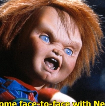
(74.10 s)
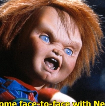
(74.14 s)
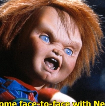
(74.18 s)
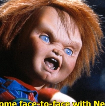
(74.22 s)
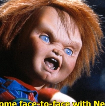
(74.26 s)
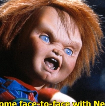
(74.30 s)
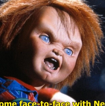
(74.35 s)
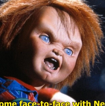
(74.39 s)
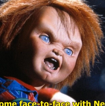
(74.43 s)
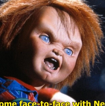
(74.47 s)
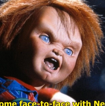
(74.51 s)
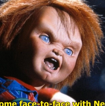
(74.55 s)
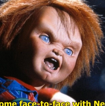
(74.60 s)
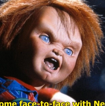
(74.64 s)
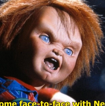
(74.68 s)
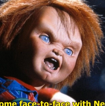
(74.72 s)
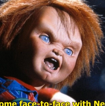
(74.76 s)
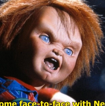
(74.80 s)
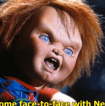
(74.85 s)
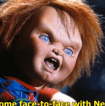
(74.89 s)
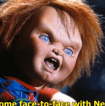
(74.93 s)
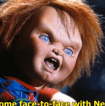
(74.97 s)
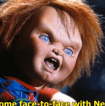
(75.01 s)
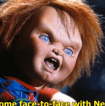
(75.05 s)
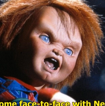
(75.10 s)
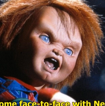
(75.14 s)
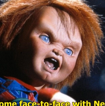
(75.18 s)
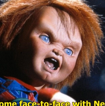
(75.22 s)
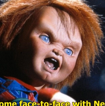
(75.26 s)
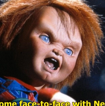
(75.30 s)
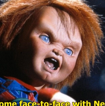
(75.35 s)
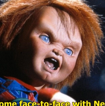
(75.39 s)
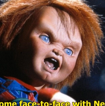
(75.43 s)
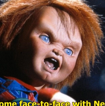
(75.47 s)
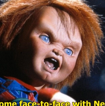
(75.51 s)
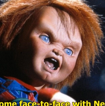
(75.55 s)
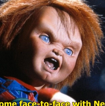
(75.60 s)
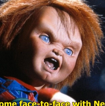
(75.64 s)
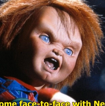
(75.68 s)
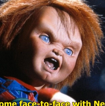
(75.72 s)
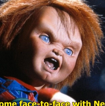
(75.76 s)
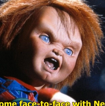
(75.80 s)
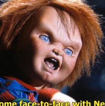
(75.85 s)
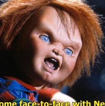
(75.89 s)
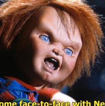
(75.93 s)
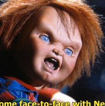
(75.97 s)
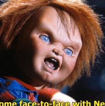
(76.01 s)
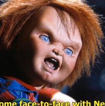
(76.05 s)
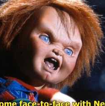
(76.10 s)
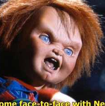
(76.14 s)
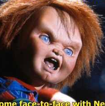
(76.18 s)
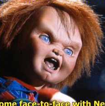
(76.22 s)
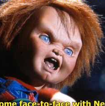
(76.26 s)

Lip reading: Nothing is said.